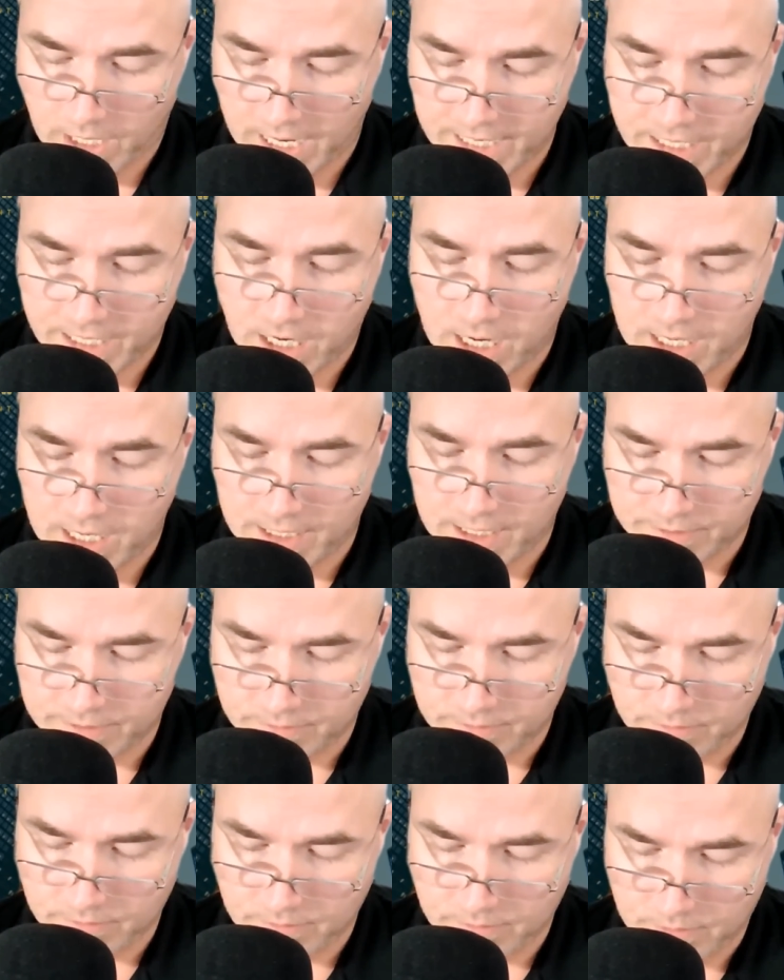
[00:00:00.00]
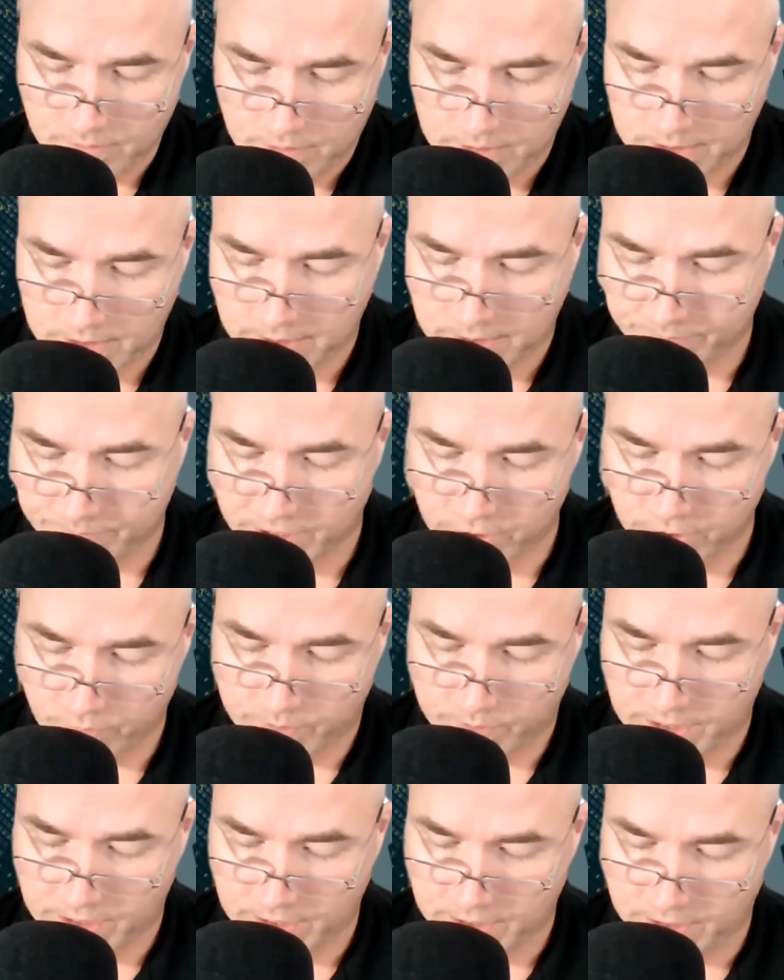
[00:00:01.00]
icon that you
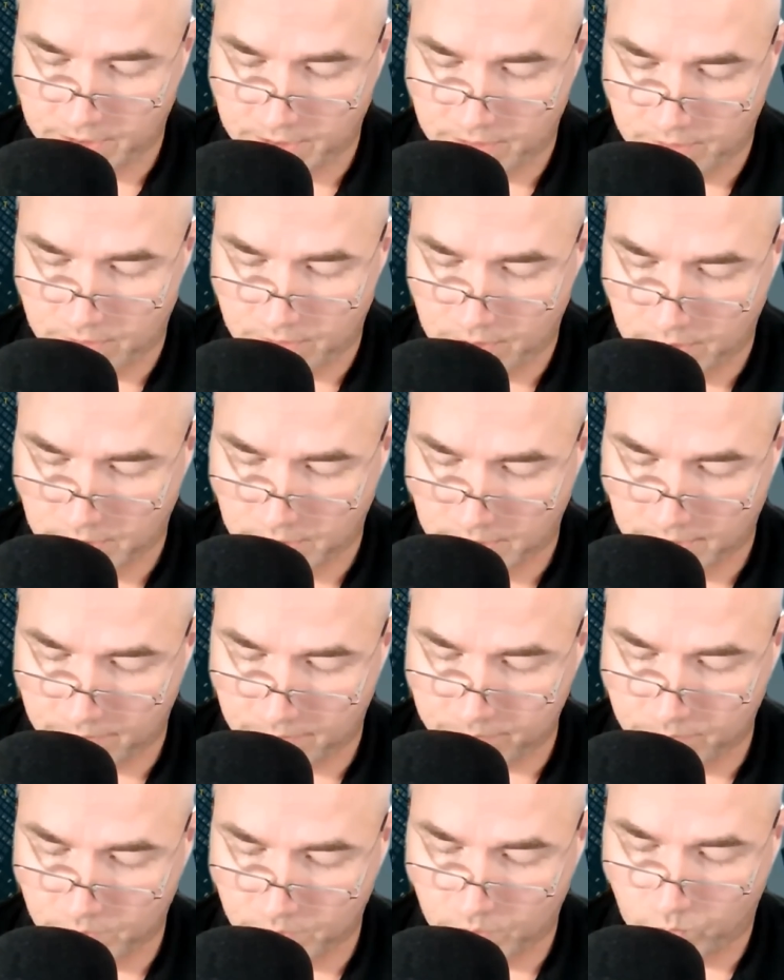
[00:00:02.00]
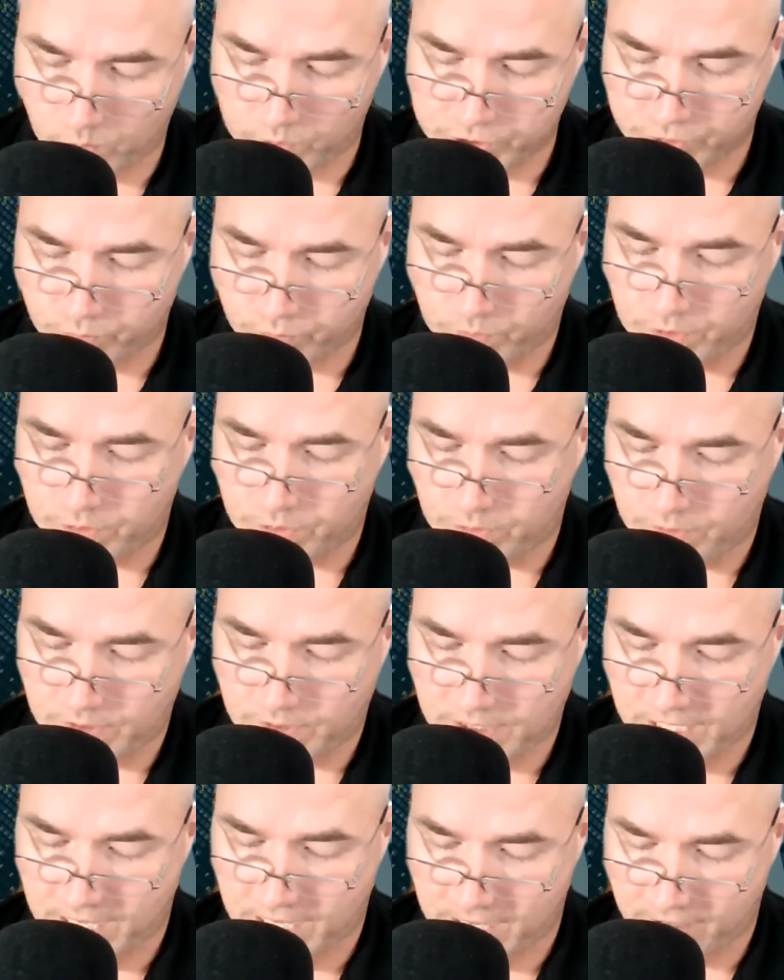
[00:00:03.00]
could hit, which
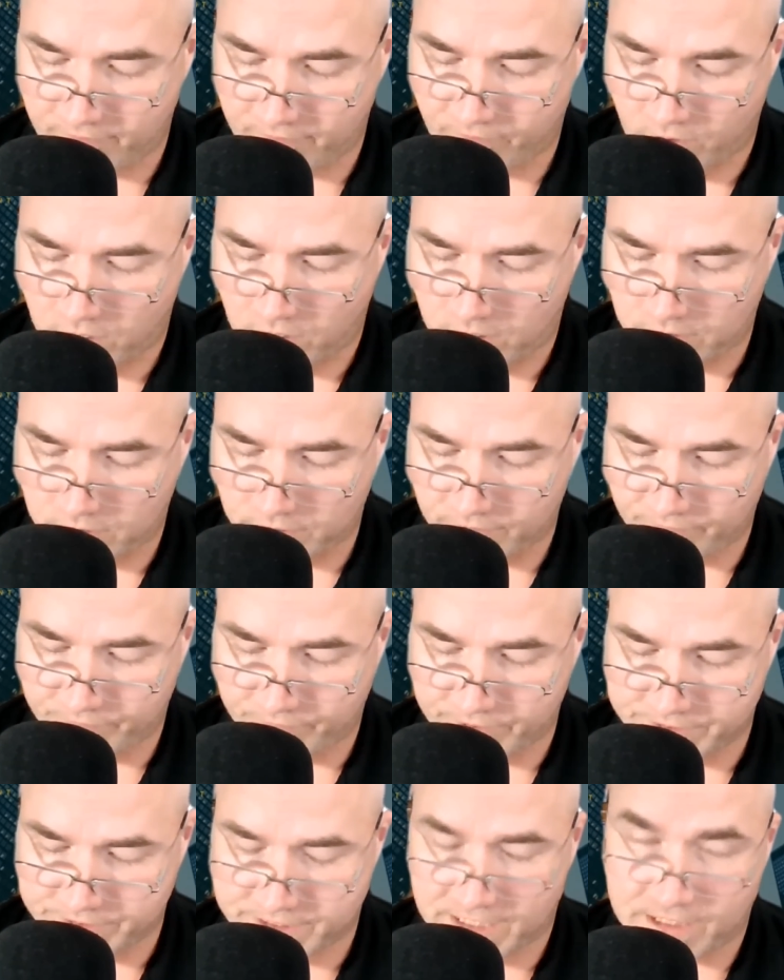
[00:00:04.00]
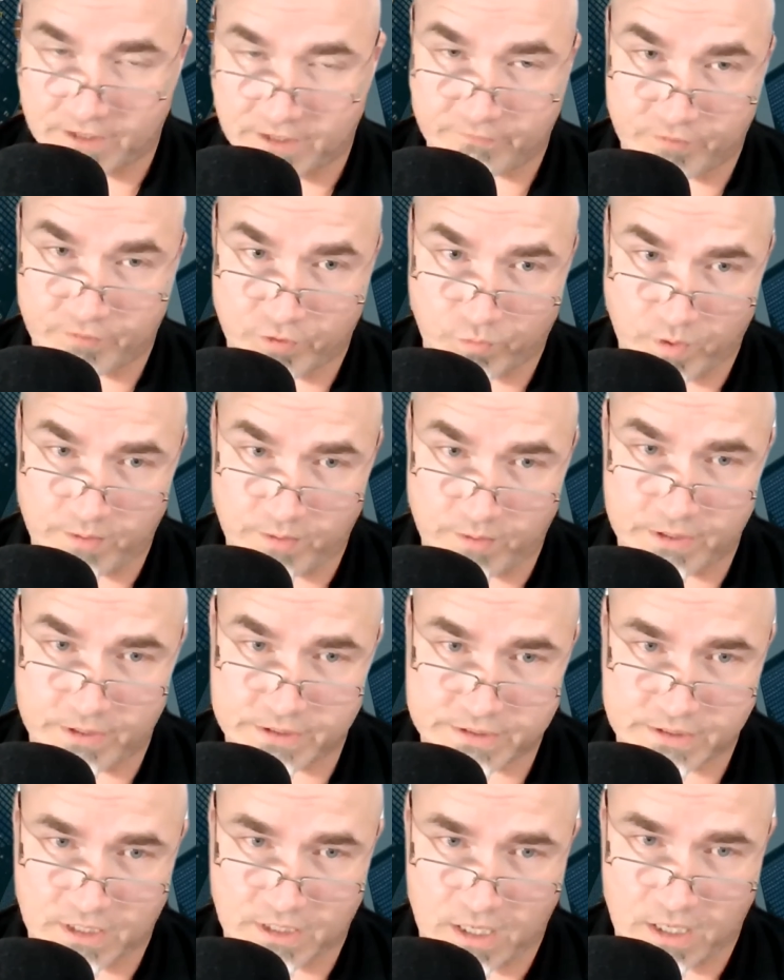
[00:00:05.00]
will have all of the tentative
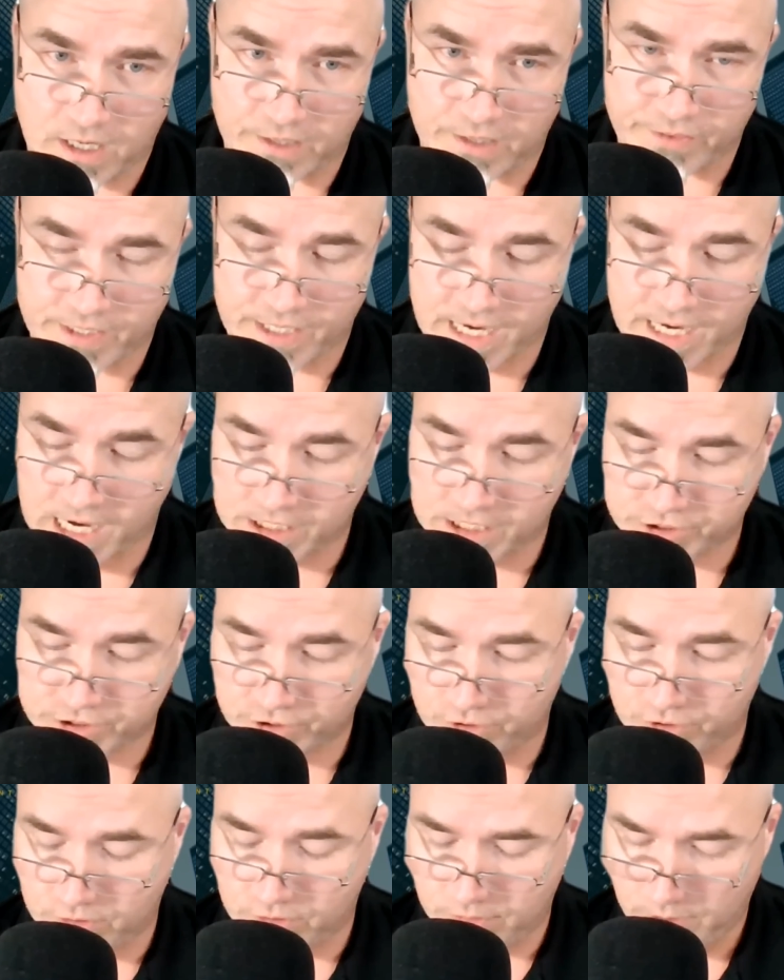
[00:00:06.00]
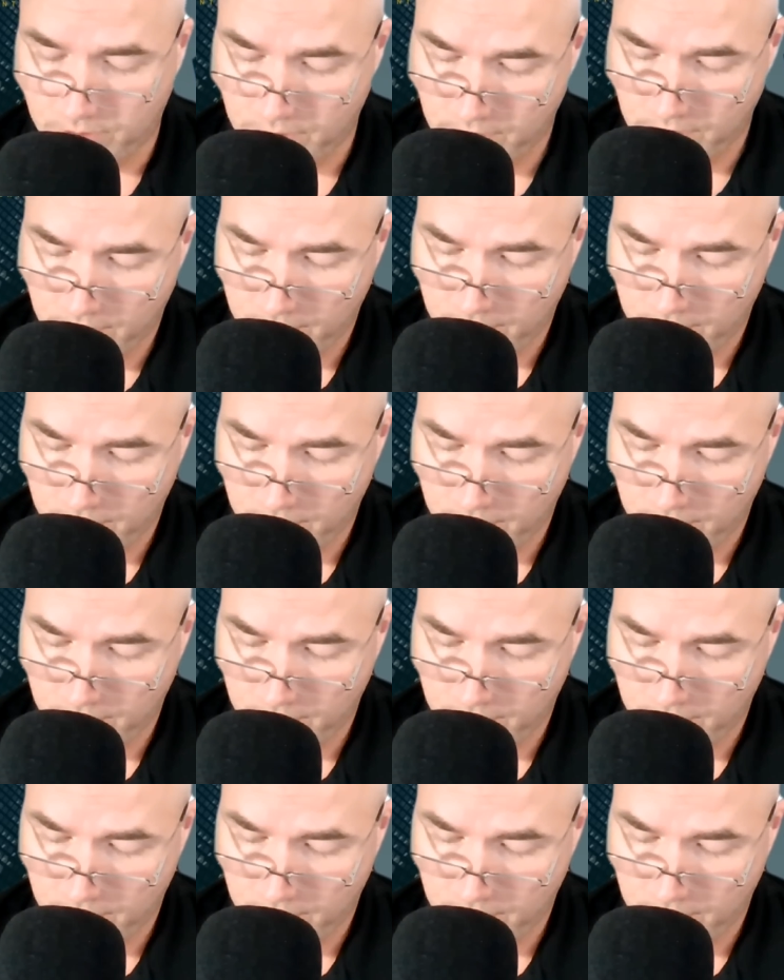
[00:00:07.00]
agreements on the national